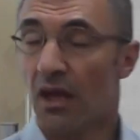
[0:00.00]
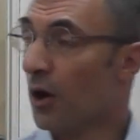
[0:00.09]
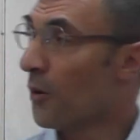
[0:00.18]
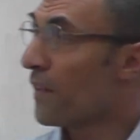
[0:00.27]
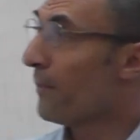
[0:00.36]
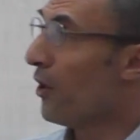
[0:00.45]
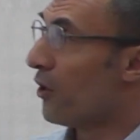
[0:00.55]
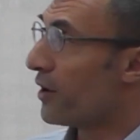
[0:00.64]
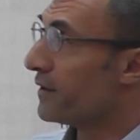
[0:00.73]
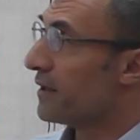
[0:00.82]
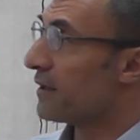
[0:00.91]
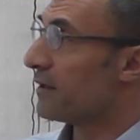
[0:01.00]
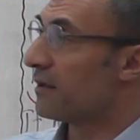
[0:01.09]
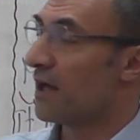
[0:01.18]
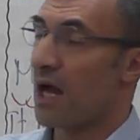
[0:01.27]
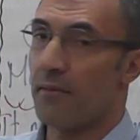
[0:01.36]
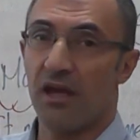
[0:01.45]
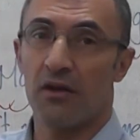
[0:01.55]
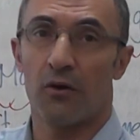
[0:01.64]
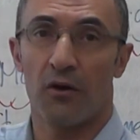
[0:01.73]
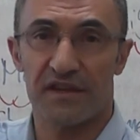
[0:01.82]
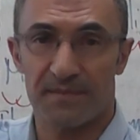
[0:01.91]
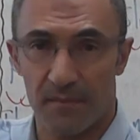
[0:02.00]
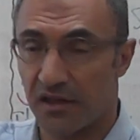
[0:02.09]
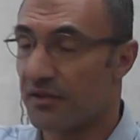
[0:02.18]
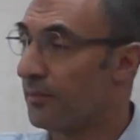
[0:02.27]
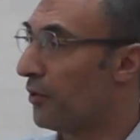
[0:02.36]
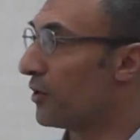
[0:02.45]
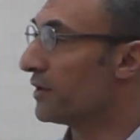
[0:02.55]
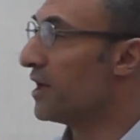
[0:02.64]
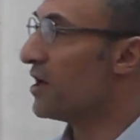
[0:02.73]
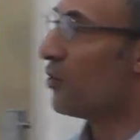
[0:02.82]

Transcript: on the board, on the smart board,